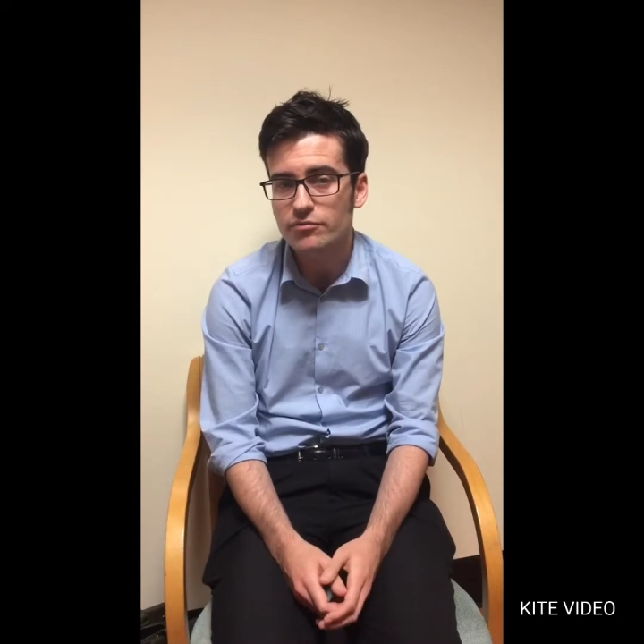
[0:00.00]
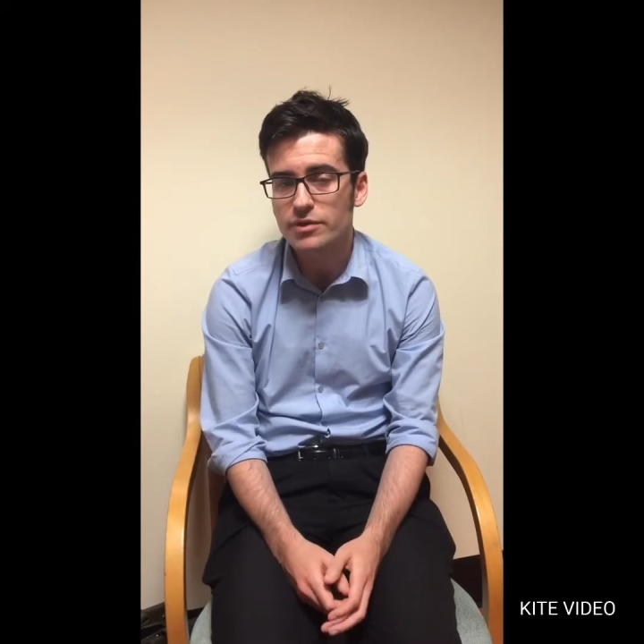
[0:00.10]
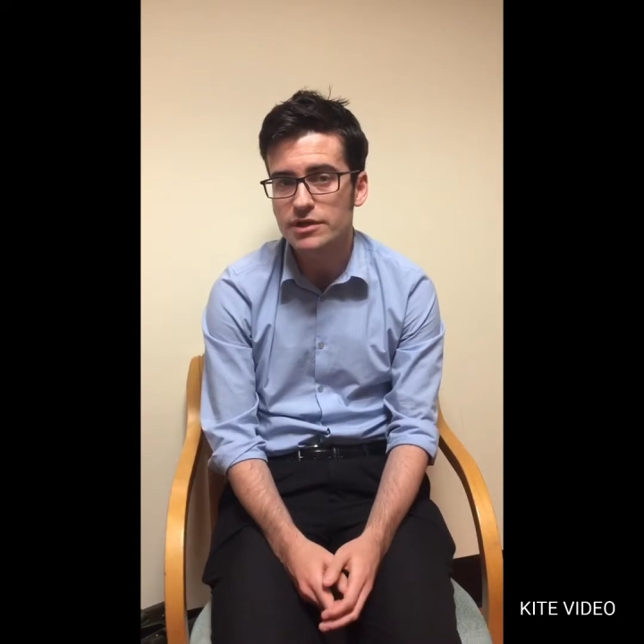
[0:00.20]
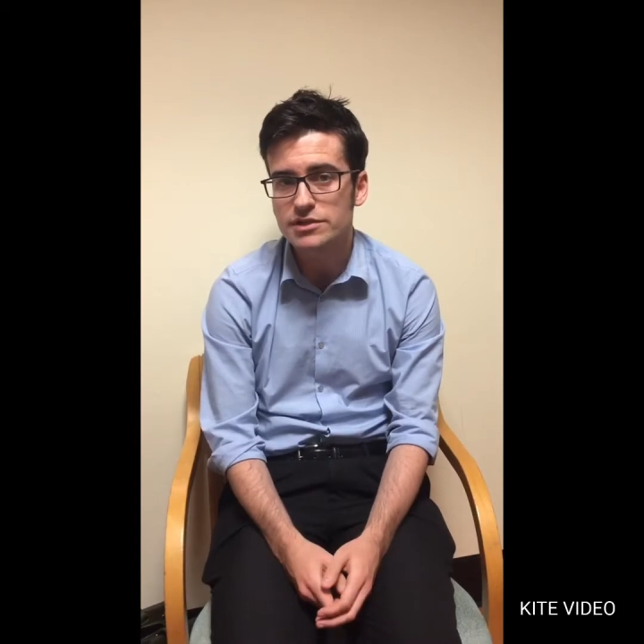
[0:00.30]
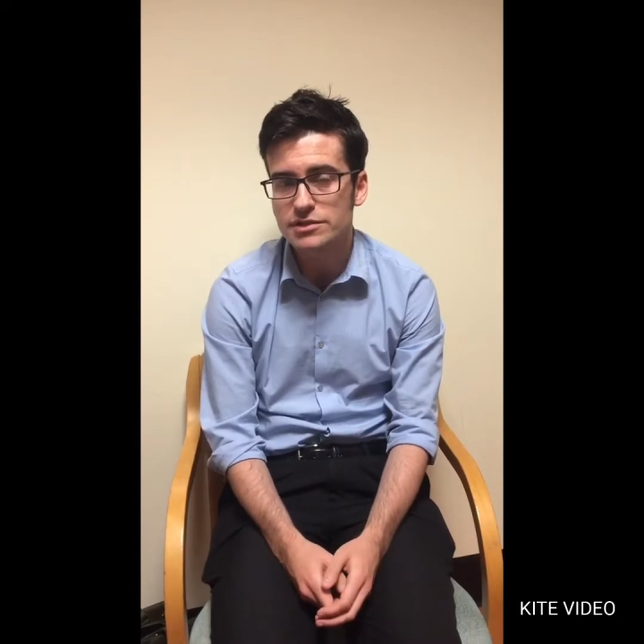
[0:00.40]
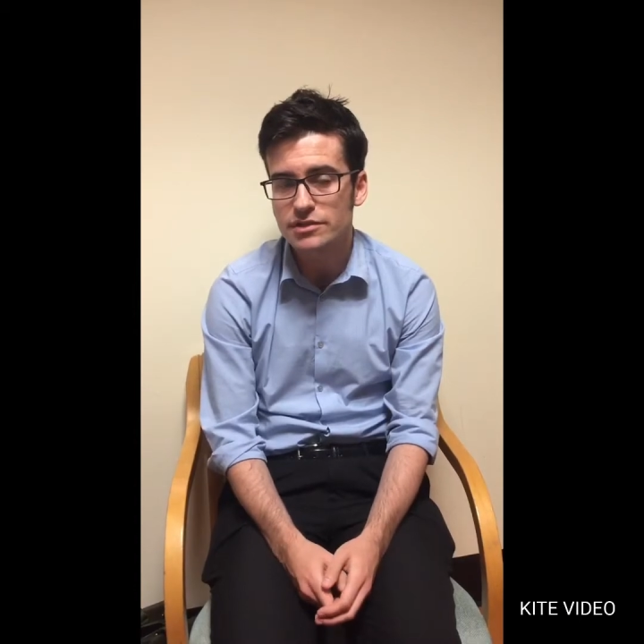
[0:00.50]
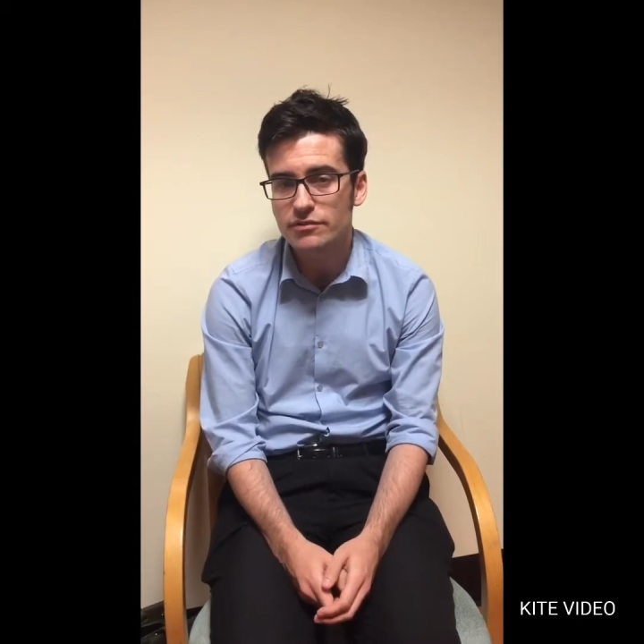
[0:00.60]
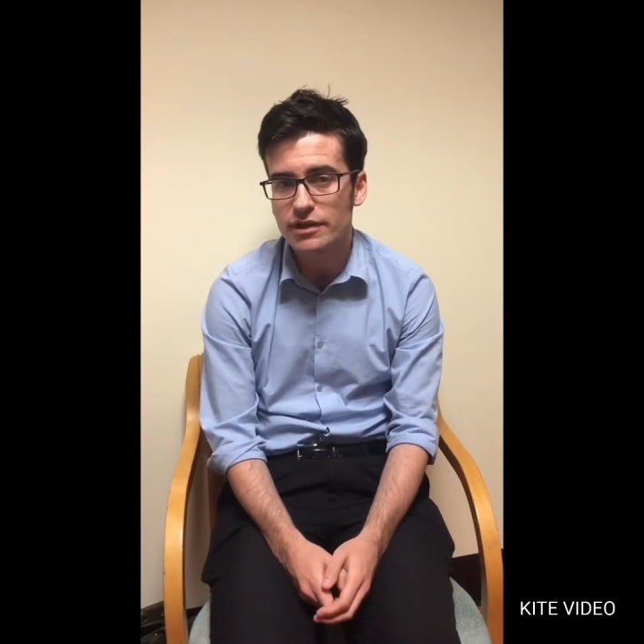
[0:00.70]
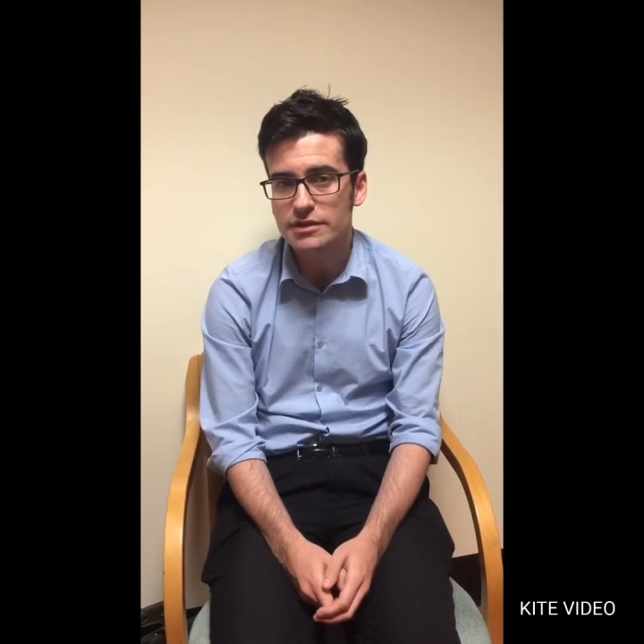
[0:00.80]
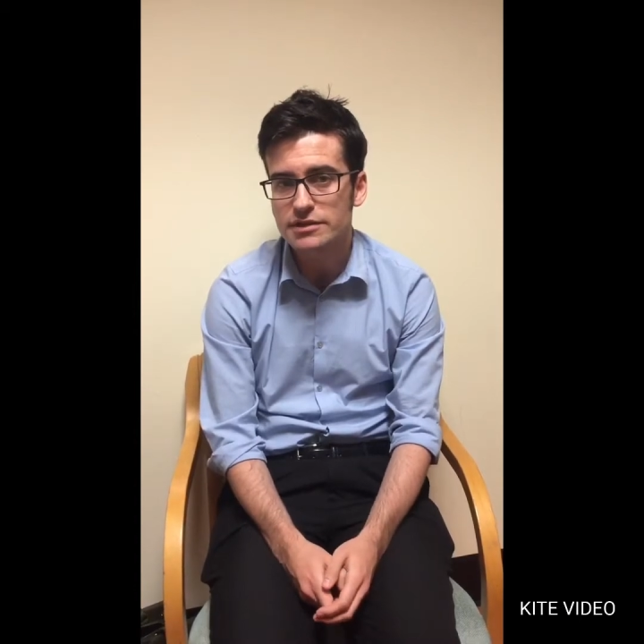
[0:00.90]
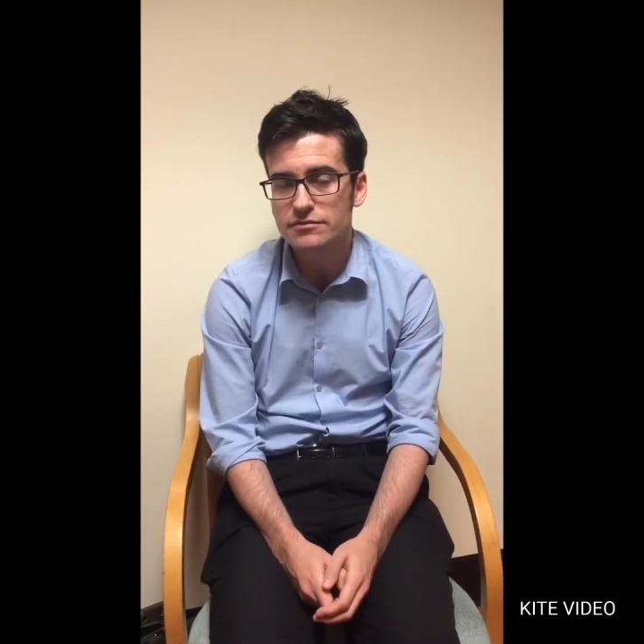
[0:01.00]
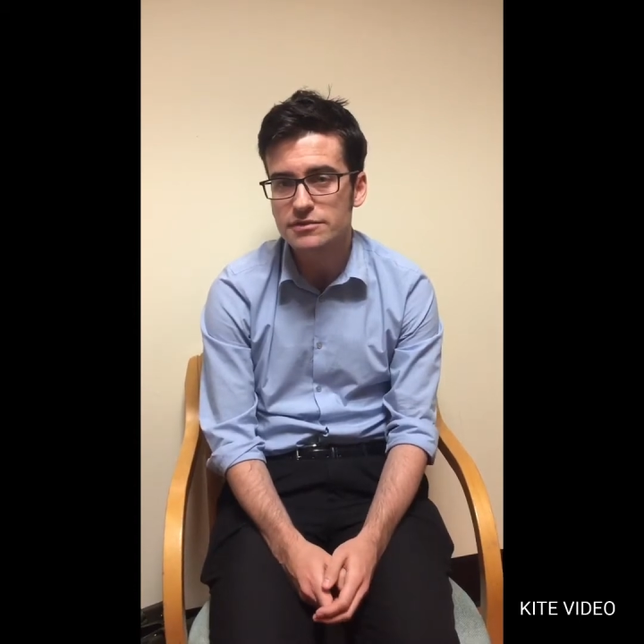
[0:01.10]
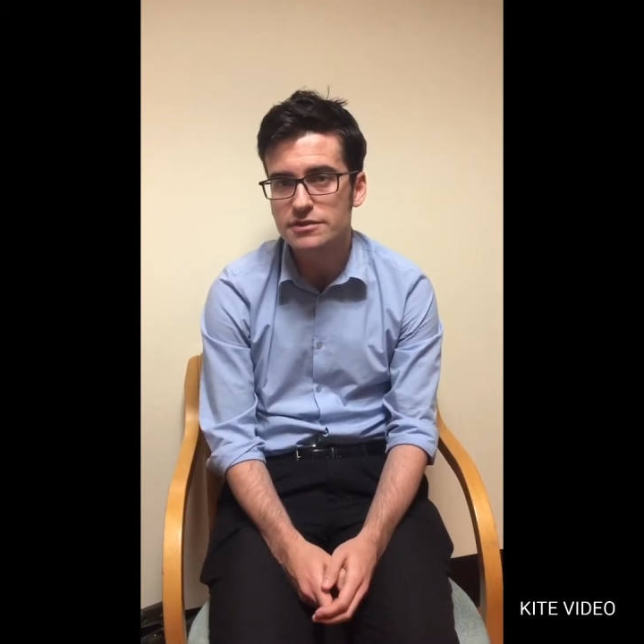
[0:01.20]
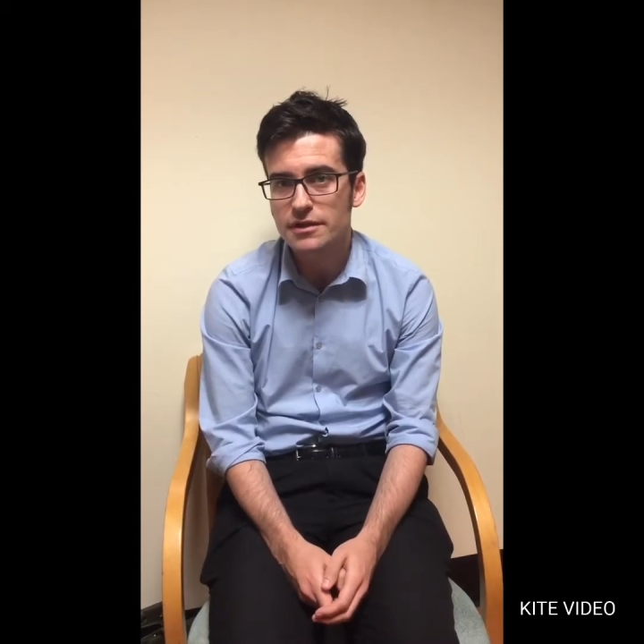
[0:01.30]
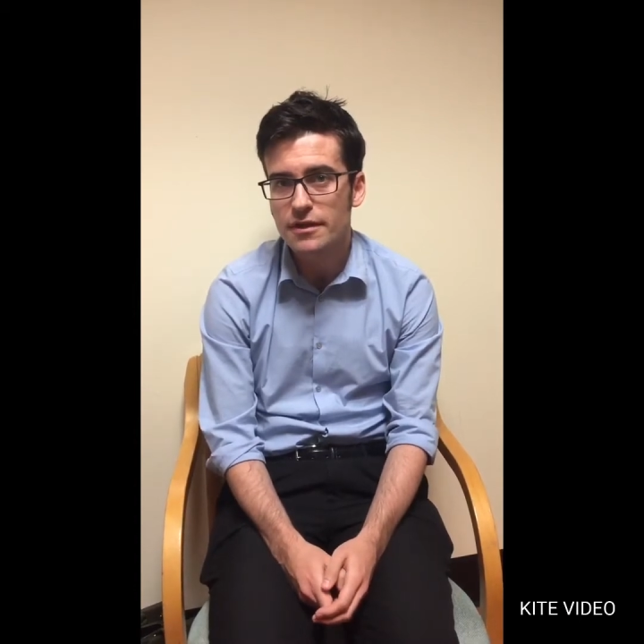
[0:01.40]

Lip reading: of patients and relatives.